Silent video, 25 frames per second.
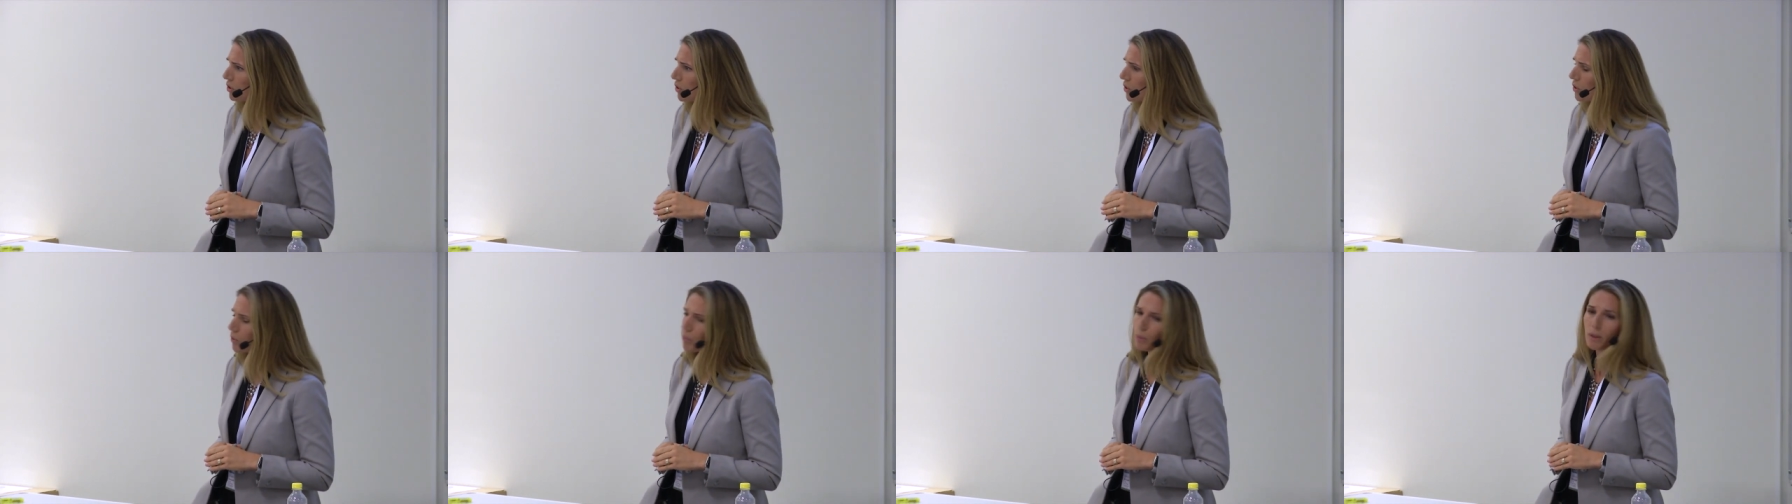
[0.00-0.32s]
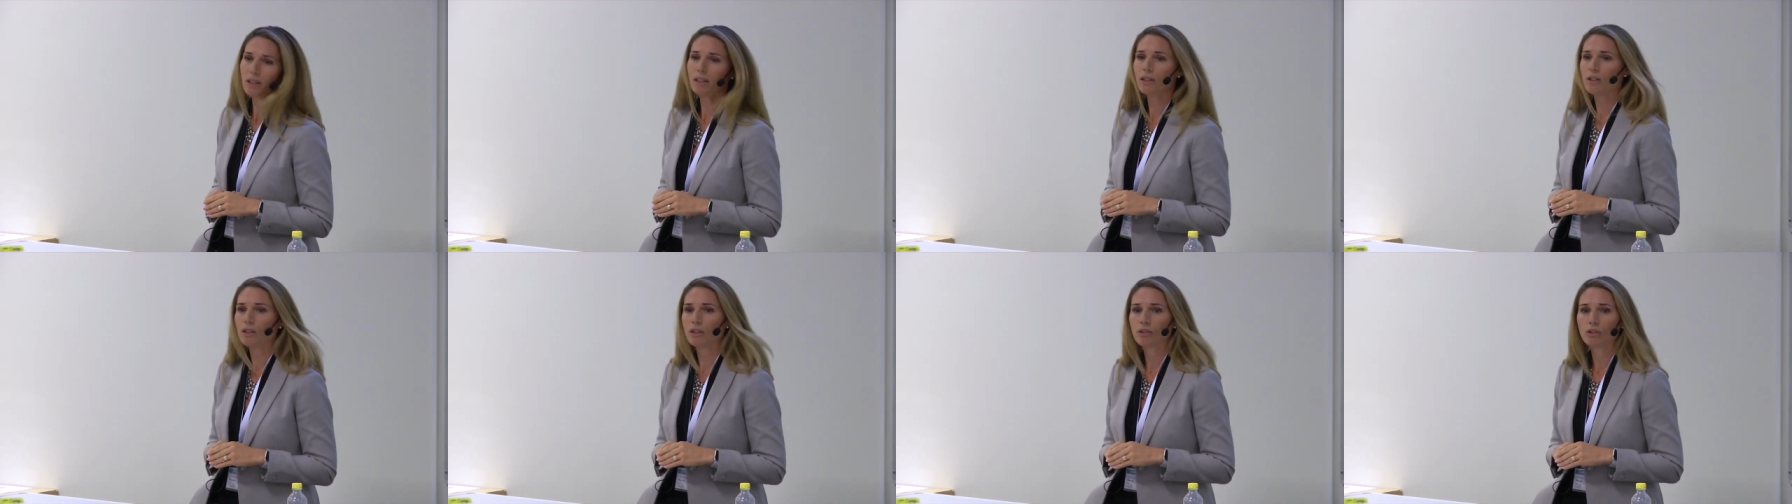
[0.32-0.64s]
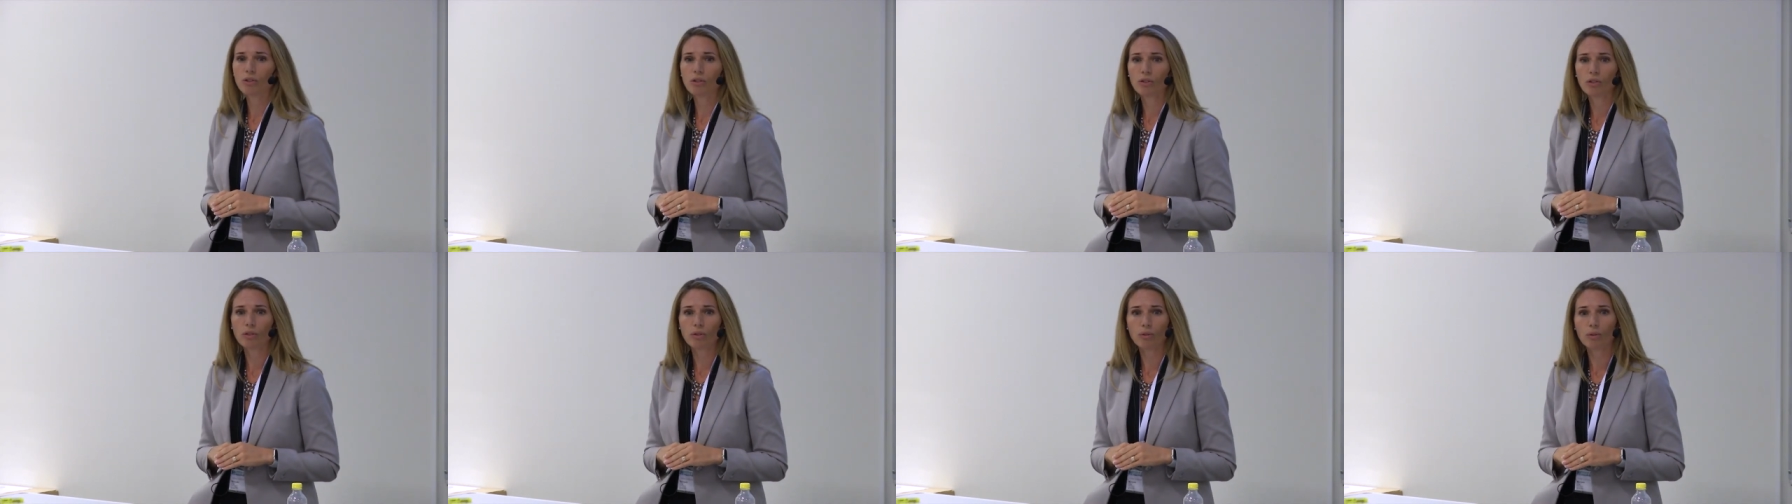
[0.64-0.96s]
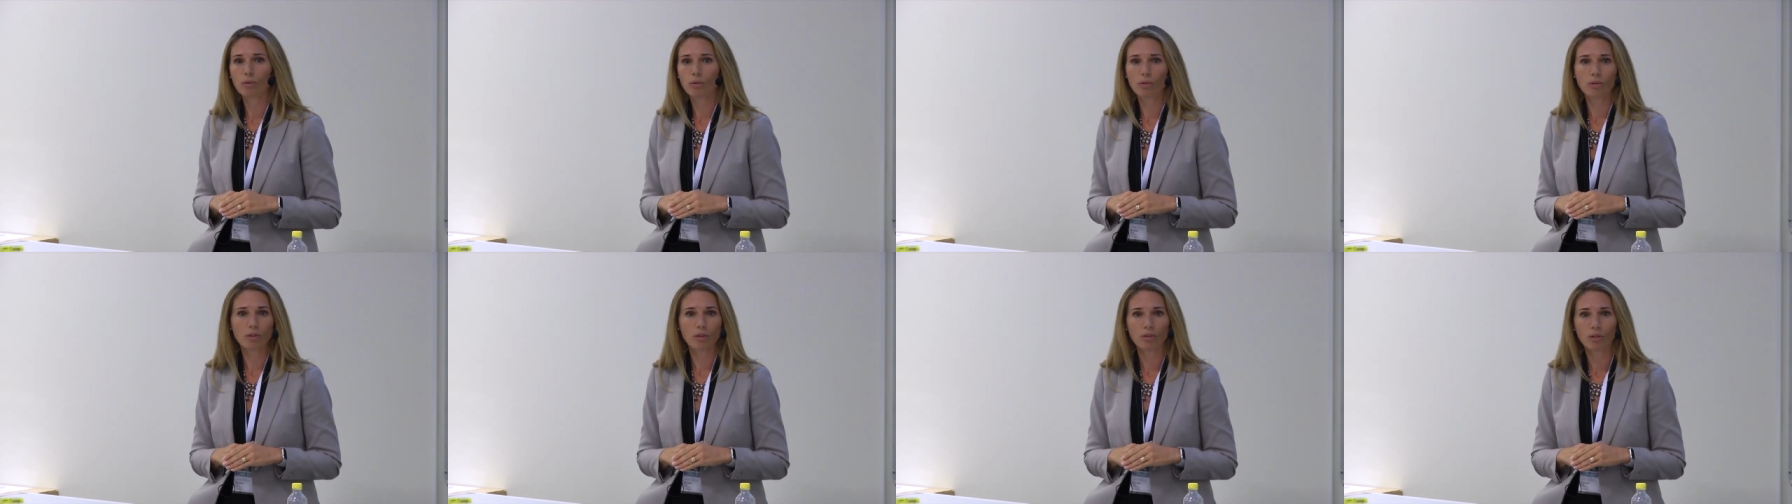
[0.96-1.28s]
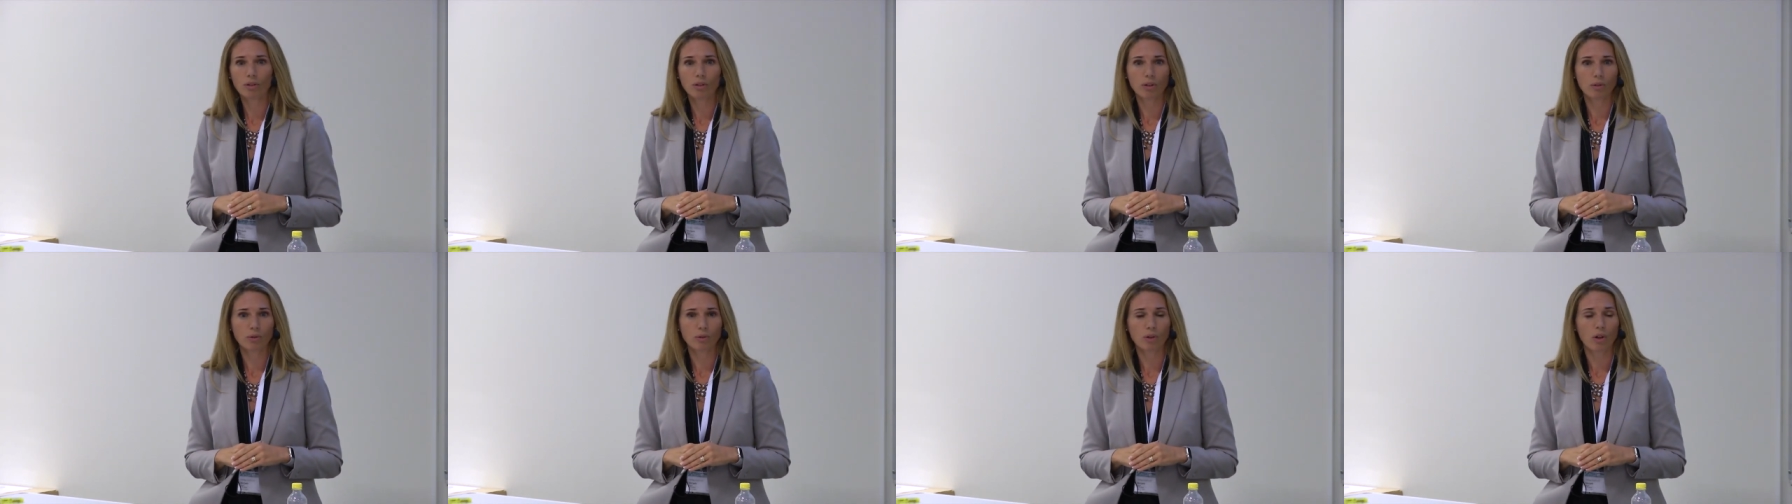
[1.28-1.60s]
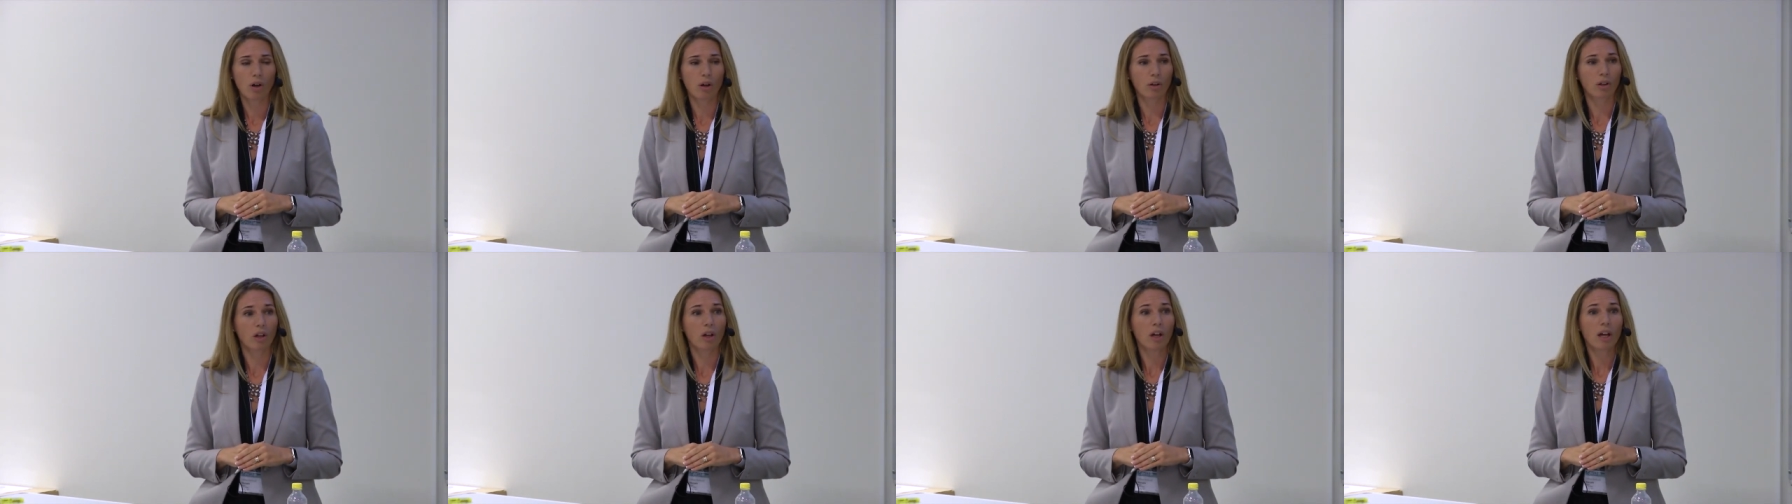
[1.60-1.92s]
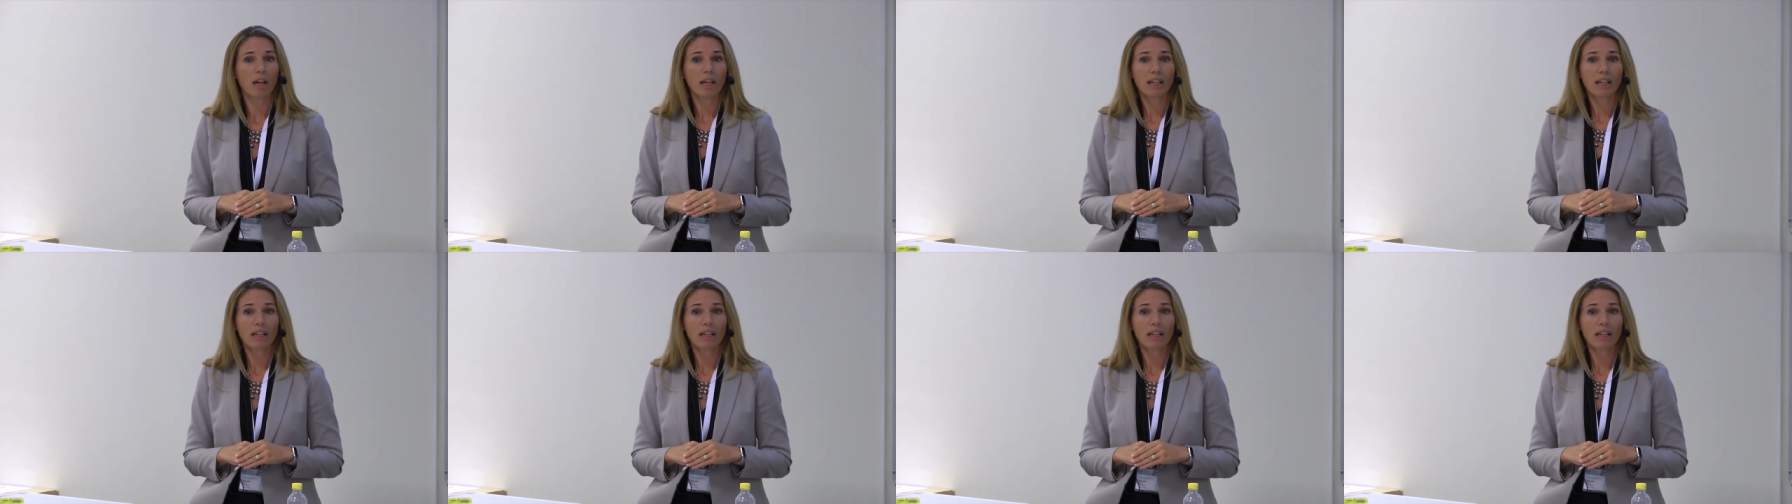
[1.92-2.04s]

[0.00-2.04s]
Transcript: to sweden to you know talk